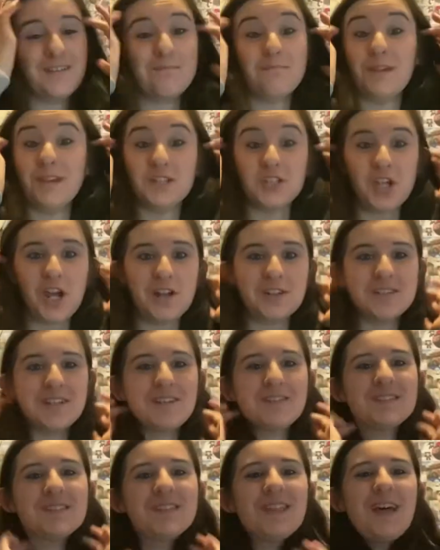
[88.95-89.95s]
Big shout
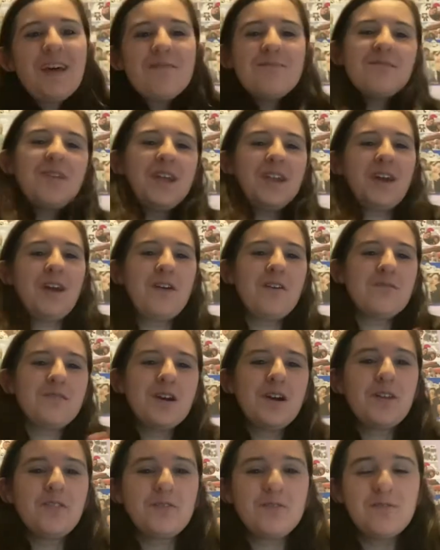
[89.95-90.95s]
out to them, and I hope
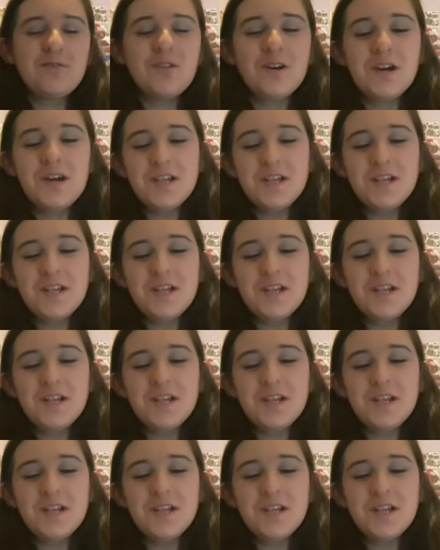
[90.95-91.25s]
they're all